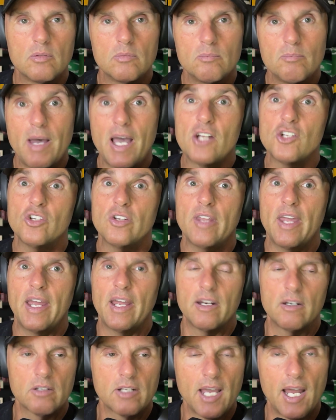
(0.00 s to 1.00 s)
Imagine
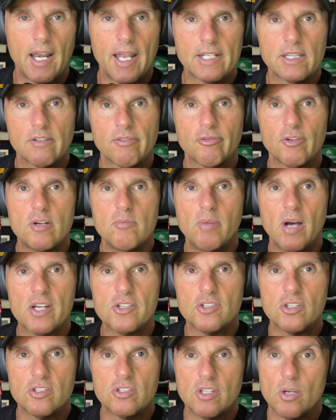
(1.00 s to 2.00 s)
that. Kind of like the free
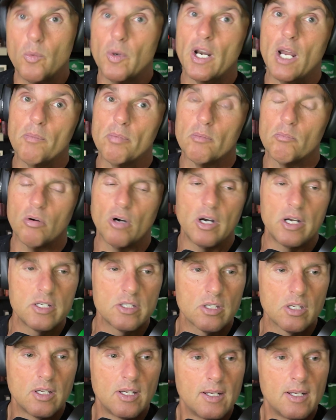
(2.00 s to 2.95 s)
buses that went up in price.